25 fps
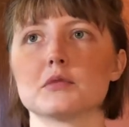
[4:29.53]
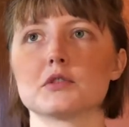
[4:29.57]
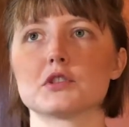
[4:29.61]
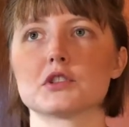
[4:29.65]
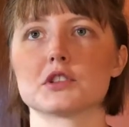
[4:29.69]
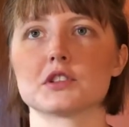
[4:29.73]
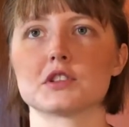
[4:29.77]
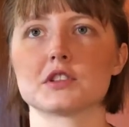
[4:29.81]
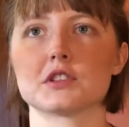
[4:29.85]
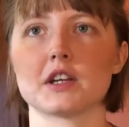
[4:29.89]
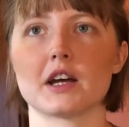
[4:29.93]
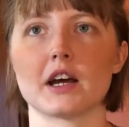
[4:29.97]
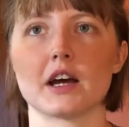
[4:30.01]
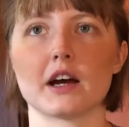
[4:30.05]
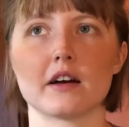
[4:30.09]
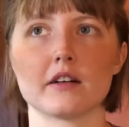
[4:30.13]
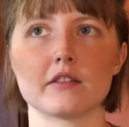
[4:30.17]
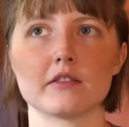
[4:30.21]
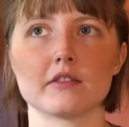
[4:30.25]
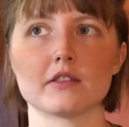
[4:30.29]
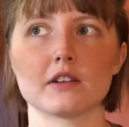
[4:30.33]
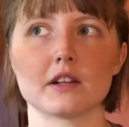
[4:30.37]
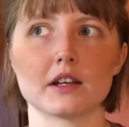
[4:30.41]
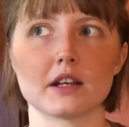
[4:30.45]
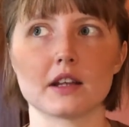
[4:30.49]
just
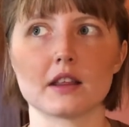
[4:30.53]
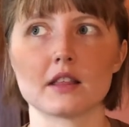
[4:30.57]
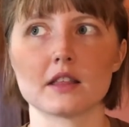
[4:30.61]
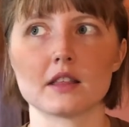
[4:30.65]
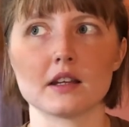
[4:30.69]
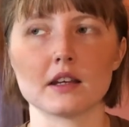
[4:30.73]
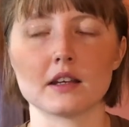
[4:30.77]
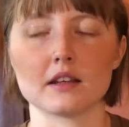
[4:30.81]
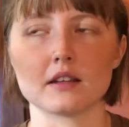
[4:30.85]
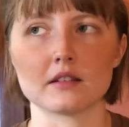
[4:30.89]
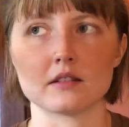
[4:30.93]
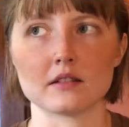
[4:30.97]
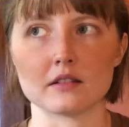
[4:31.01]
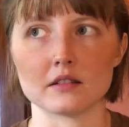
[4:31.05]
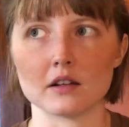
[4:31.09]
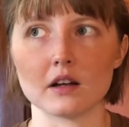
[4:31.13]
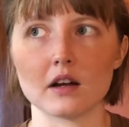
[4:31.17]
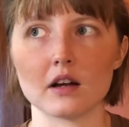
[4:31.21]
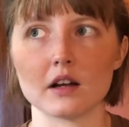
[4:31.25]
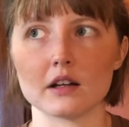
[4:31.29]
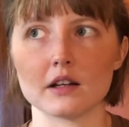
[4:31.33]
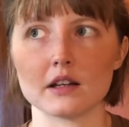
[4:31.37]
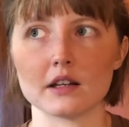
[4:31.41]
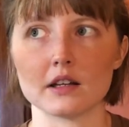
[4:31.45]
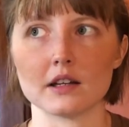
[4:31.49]
have like things
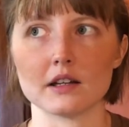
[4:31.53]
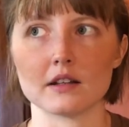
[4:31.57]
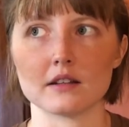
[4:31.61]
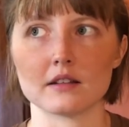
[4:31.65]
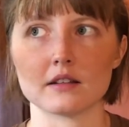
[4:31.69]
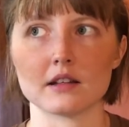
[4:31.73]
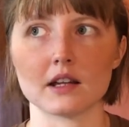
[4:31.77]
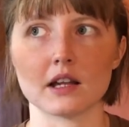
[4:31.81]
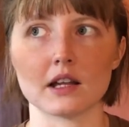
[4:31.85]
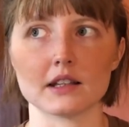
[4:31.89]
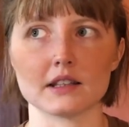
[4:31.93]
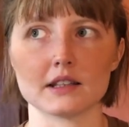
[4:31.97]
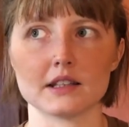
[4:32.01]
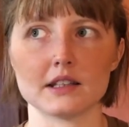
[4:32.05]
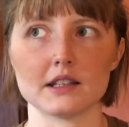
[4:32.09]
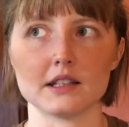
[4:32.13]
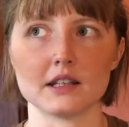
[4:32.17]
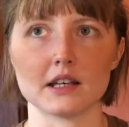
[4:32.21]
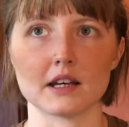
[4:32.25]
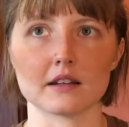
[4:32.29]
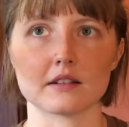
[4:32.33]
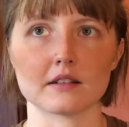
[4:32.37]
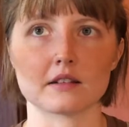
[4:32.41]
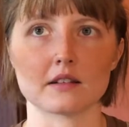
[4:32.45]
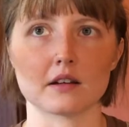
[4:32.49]
done, and it's not like he
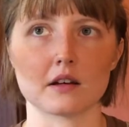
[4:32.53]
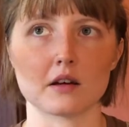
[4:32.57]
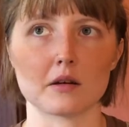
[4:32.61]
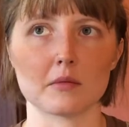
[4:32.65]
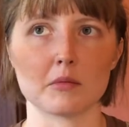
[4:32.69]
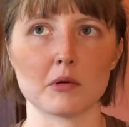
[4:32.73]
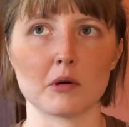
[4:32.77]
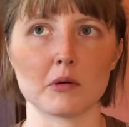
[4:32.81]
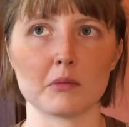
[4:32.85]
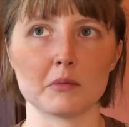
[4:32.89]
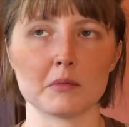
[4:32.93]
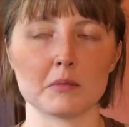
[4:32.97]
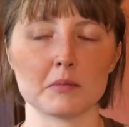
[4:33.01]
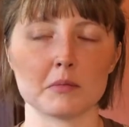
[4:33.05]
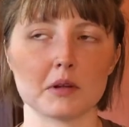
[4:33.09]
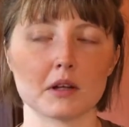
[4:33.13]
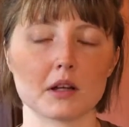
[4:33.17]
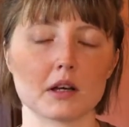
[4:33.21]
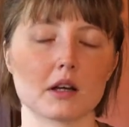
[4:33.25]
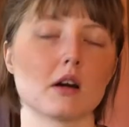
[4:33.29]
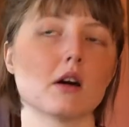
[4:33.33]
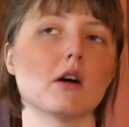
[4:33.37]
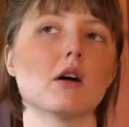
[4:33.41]
has to come home and be like,